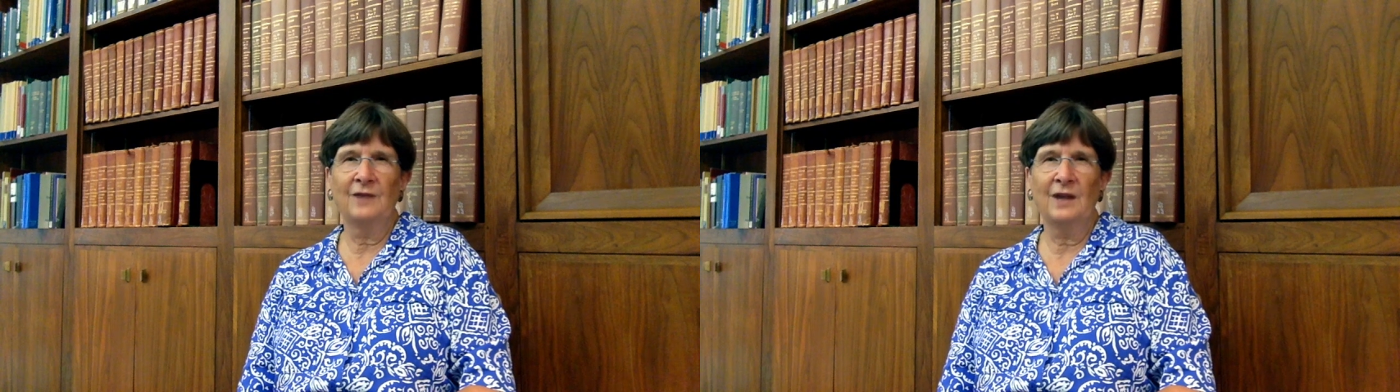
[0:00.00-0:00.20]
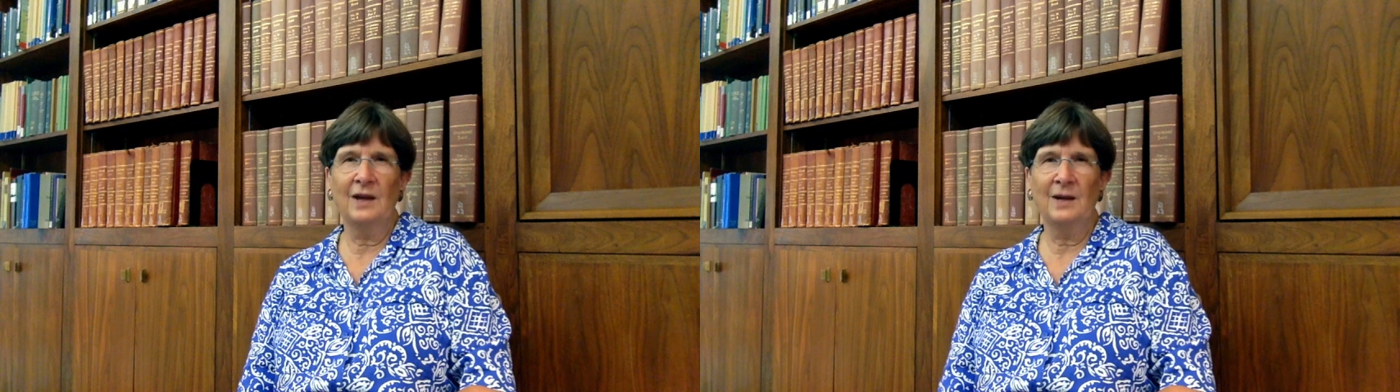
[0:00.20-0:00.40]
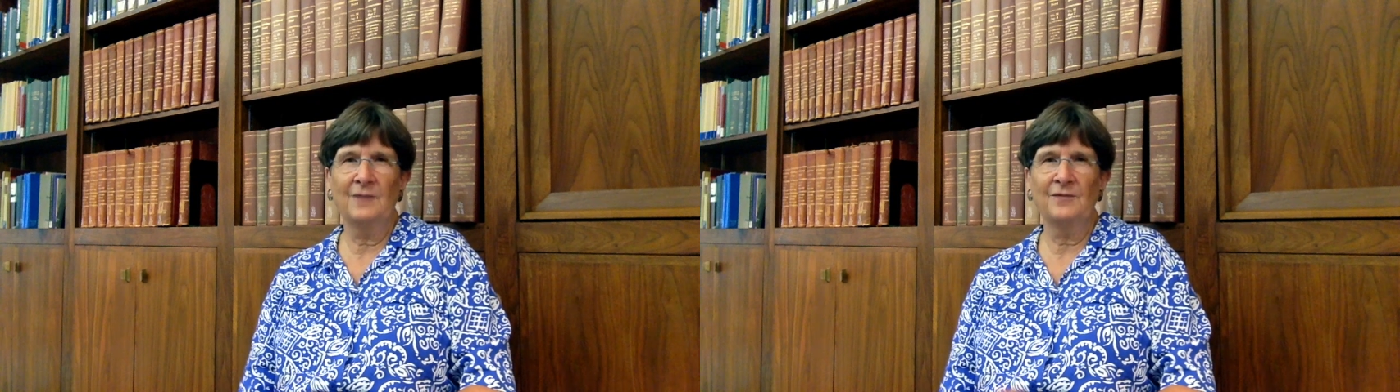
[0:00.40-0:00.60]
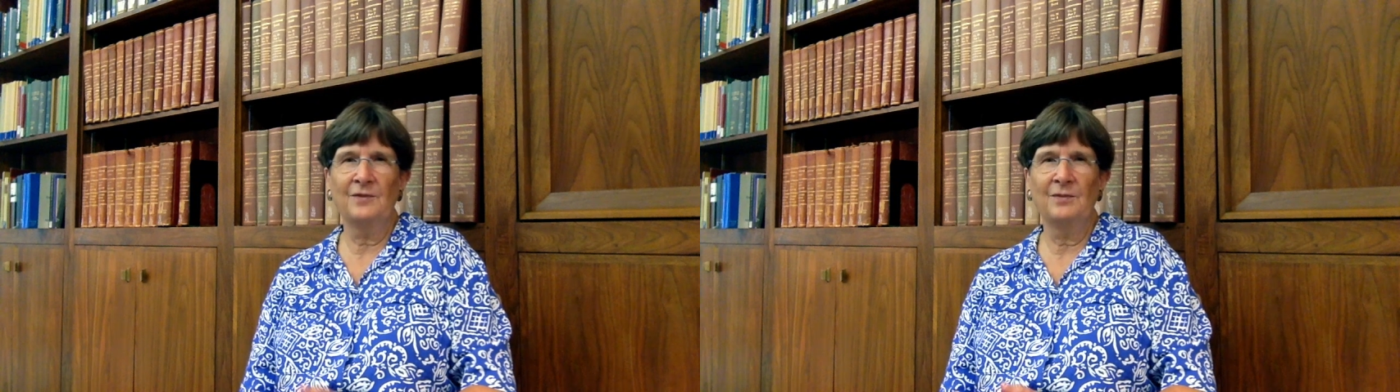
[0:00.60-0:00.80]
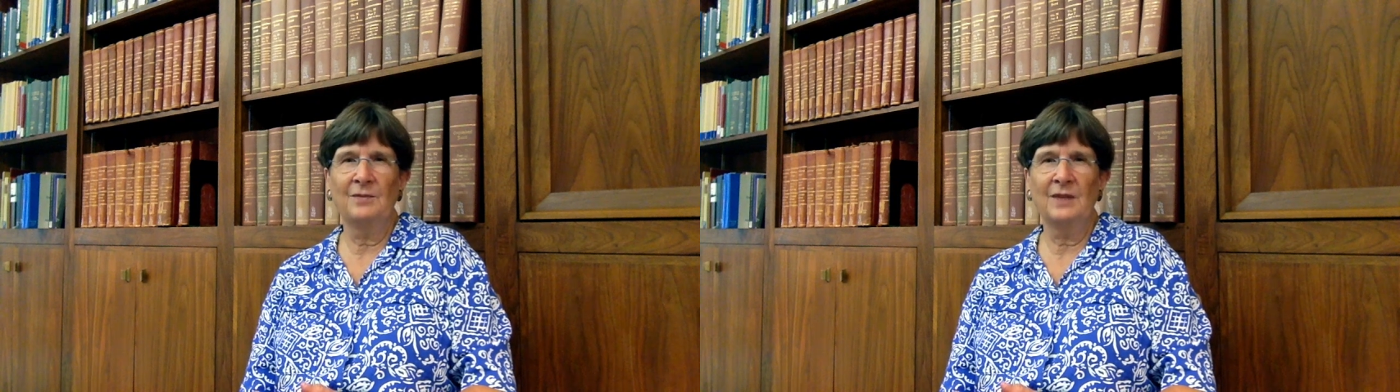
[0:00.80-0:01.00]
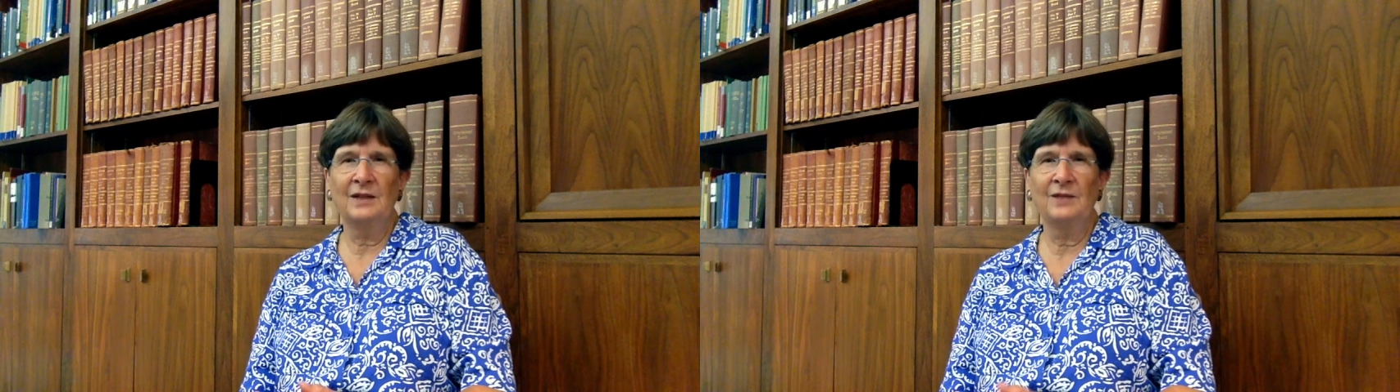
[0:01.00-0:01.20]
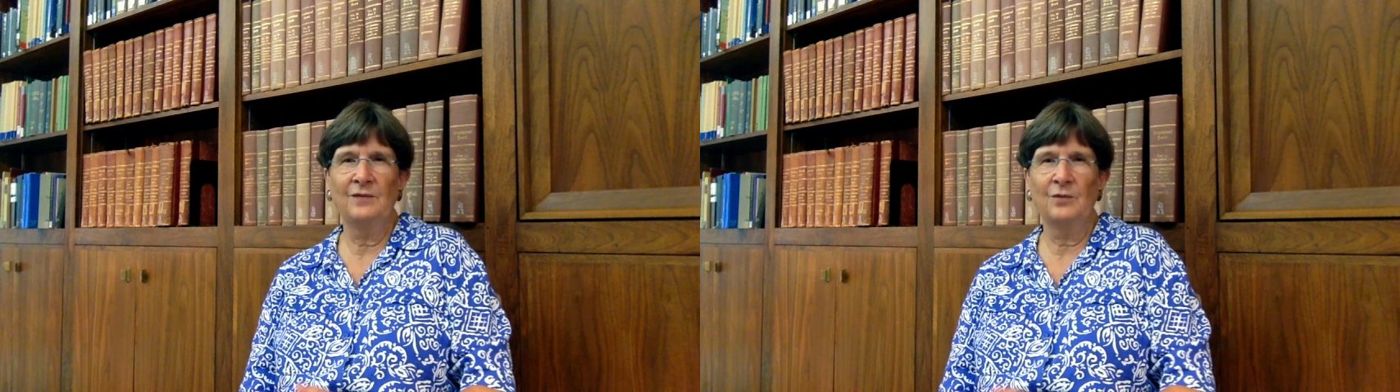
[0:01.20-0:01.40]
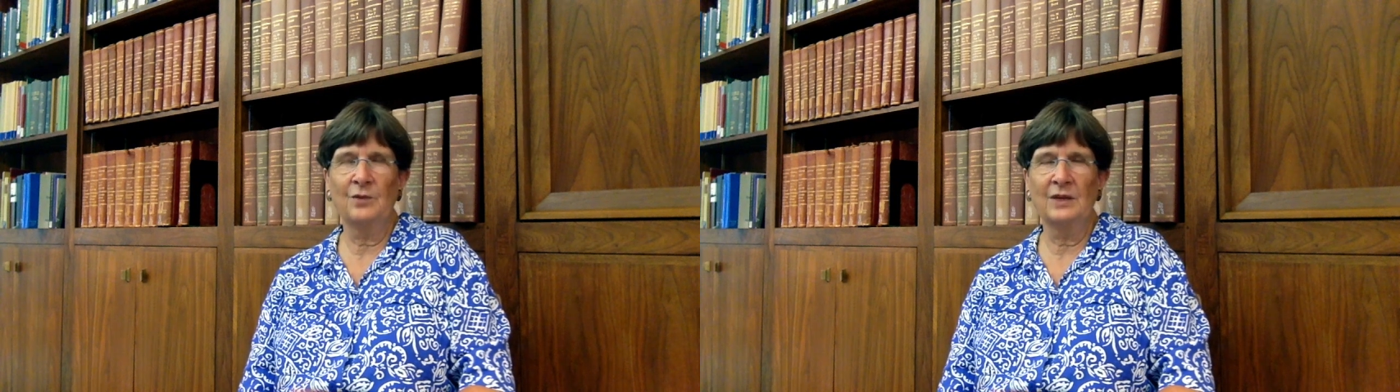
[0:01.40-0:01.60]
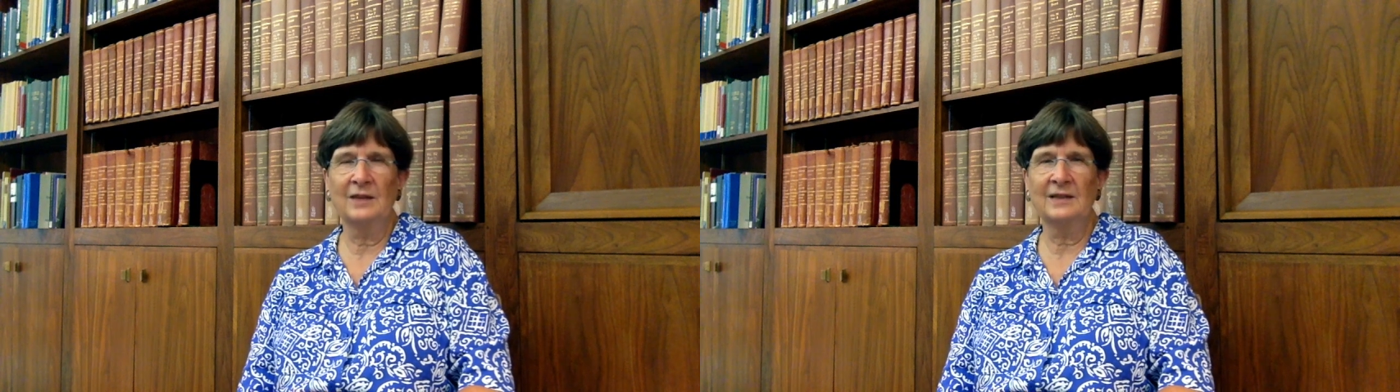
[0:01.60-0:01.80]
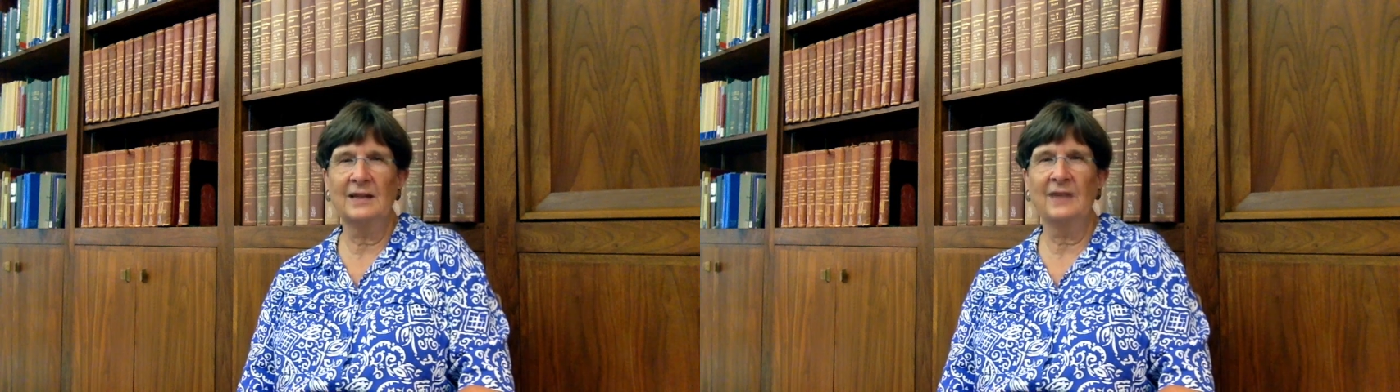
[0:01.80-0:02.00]
time from
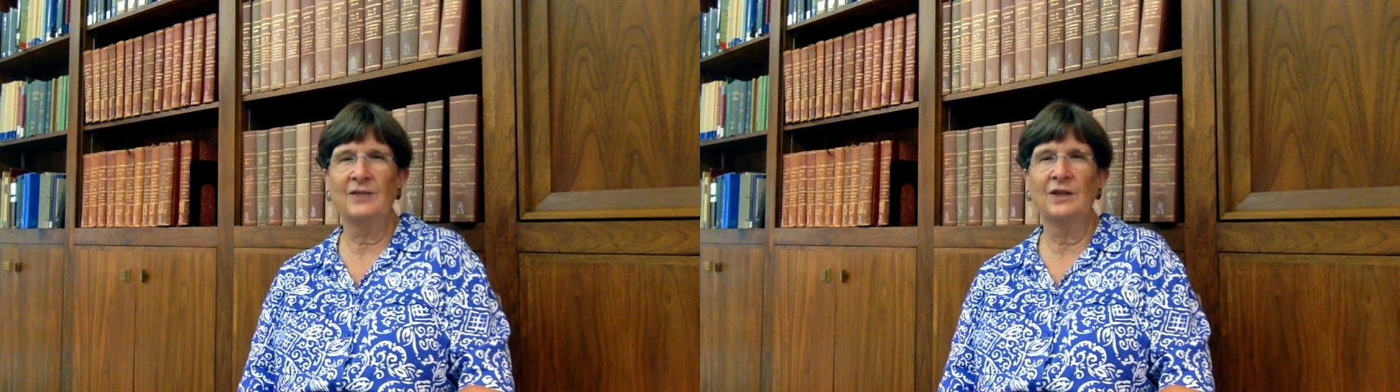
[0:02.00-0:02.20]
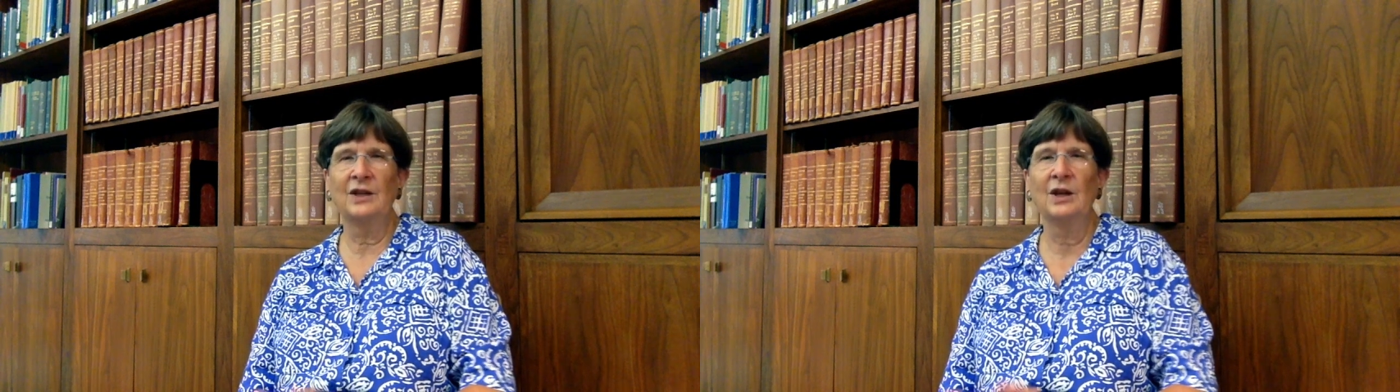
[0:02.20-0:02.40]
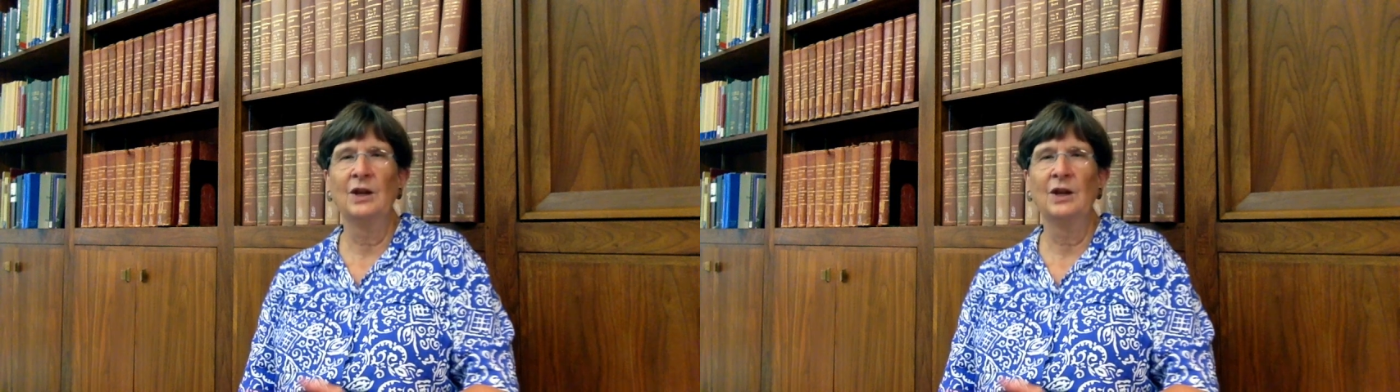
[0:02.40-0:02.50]
1947